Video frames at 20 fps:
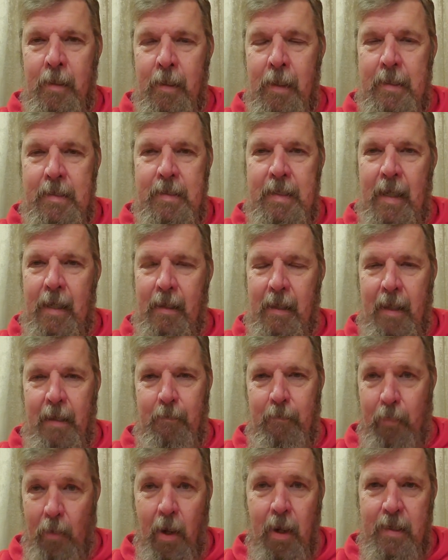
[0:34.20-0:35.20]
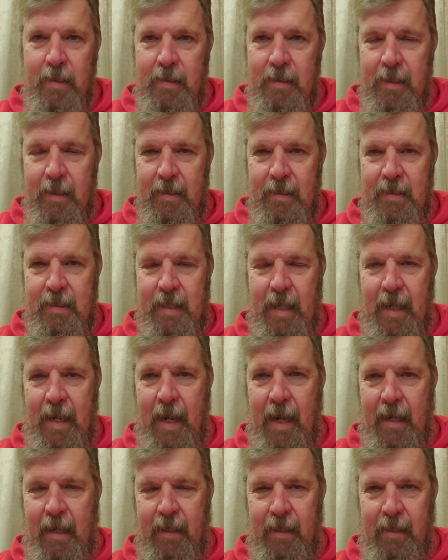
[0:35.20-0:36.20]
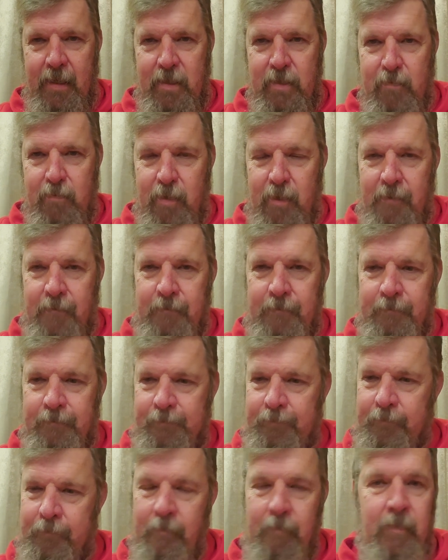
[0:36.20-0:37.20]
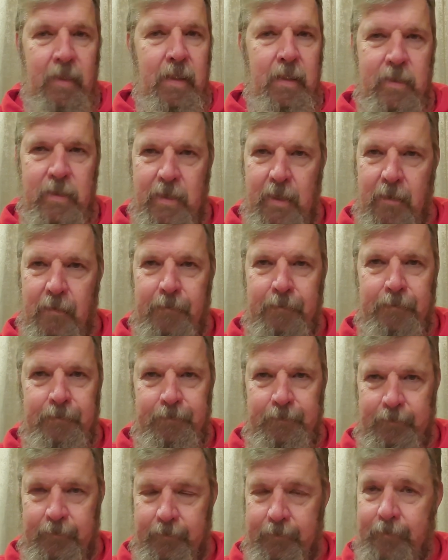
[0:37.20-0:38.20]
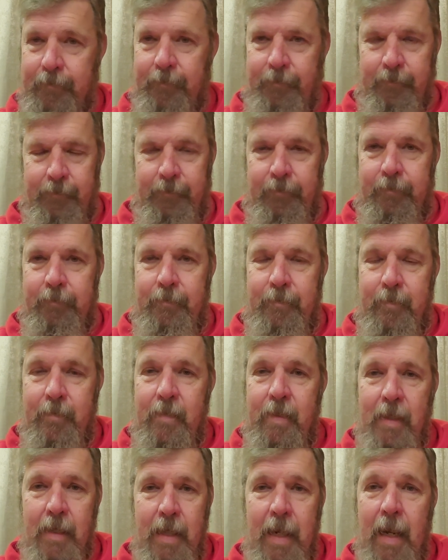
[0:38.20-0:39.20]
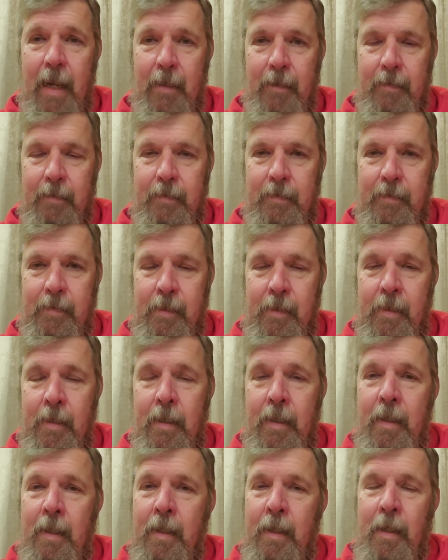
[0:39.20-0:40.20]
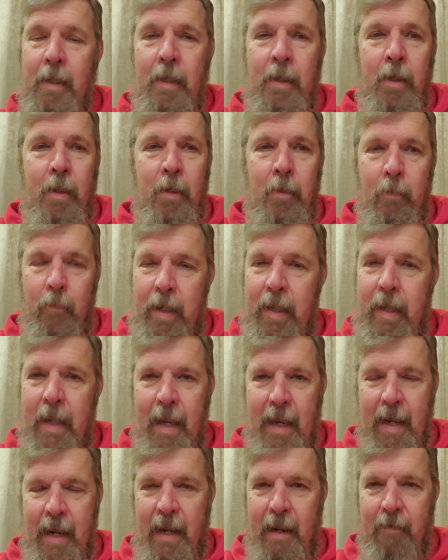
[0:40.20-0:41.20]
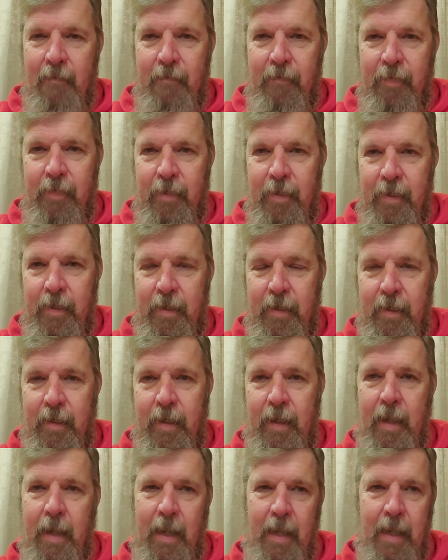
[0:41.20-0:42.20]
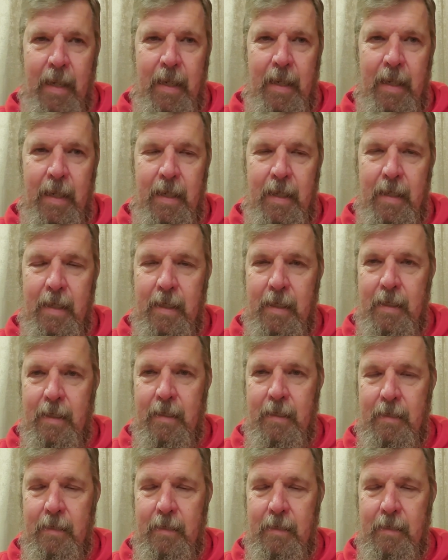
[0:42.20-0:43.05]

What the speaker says: let's not let Boston stay out of this one. So, yeah, we have another